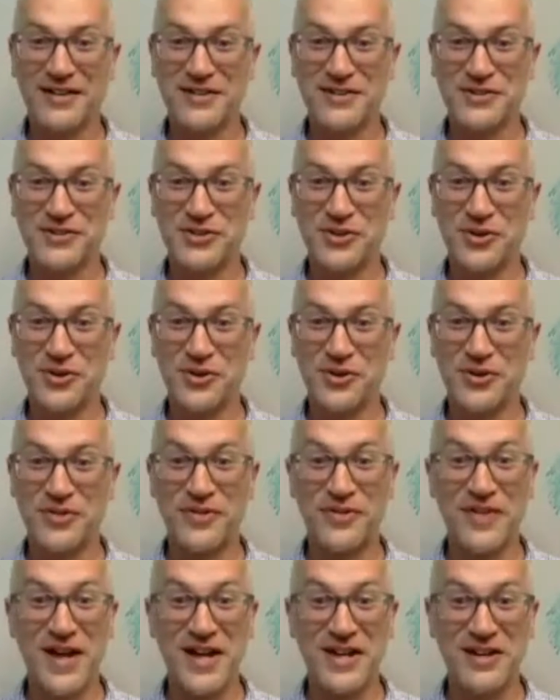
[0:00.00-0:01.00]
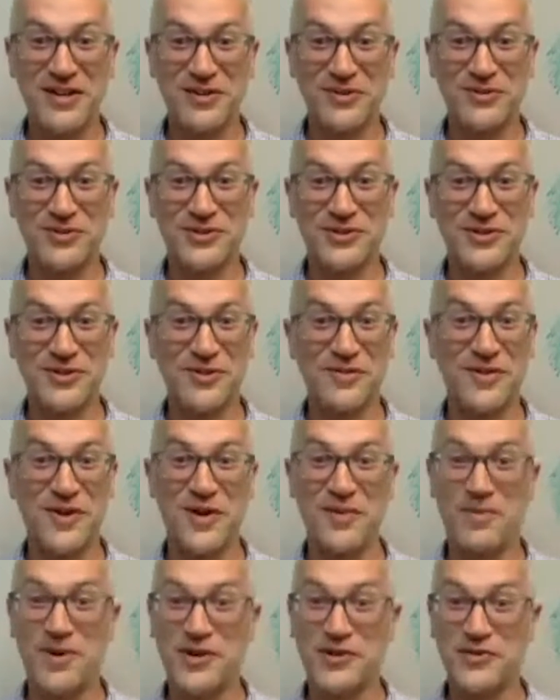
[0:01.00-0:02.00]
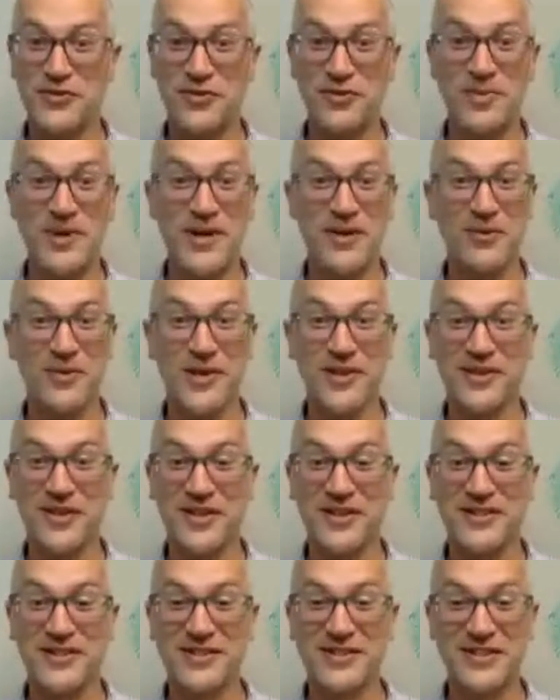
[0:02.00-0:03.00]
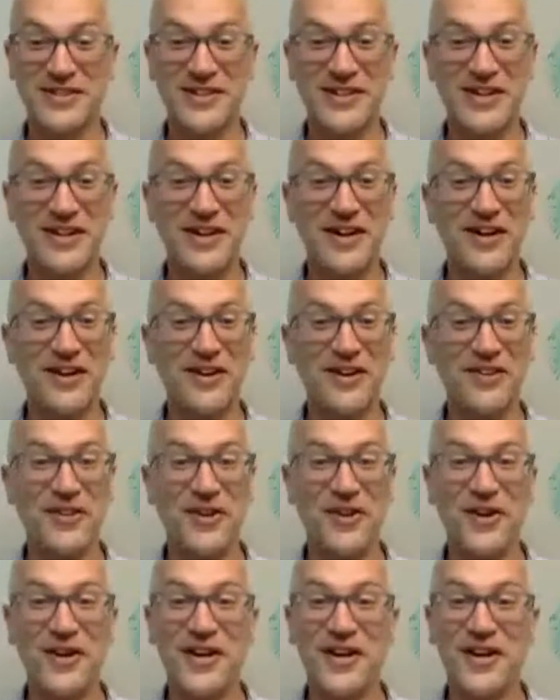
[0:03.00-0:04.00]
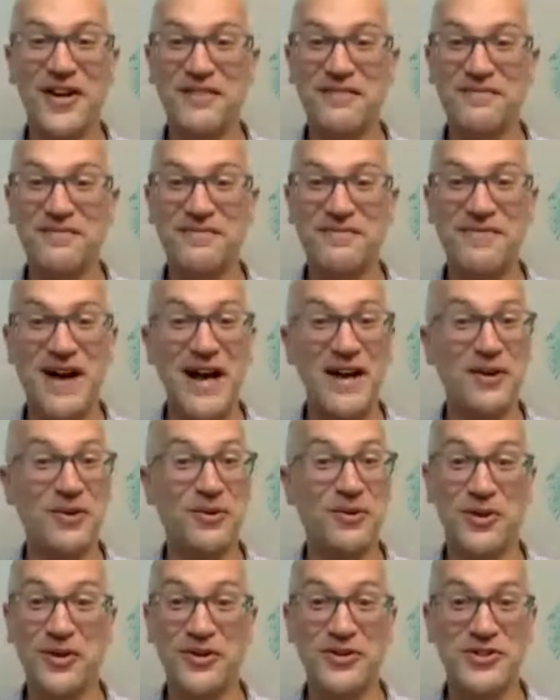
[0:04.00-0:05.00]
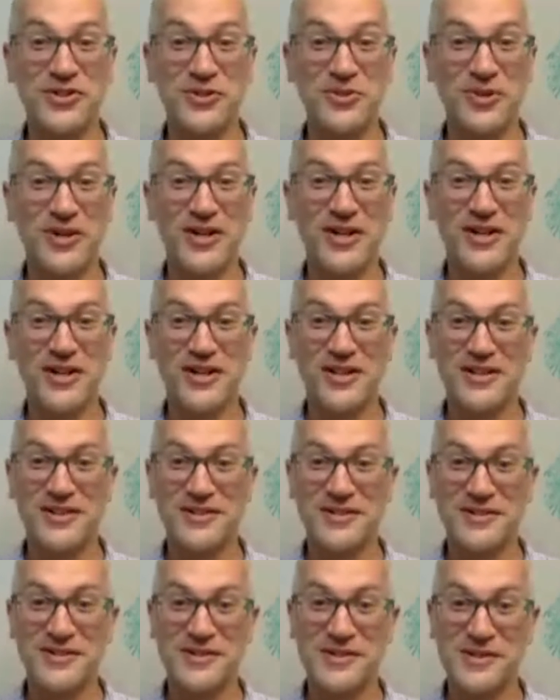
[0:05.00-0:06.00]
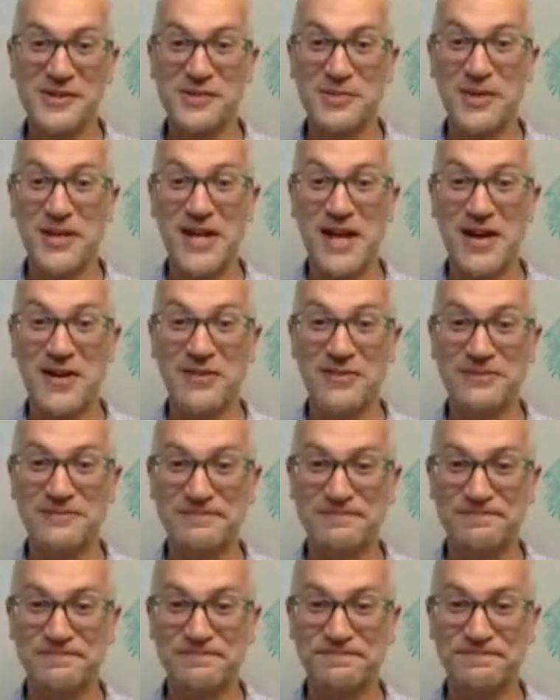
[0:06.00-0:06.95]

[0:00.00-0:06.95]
So thank you so very much for being with us. Are there any final words you want to speak out?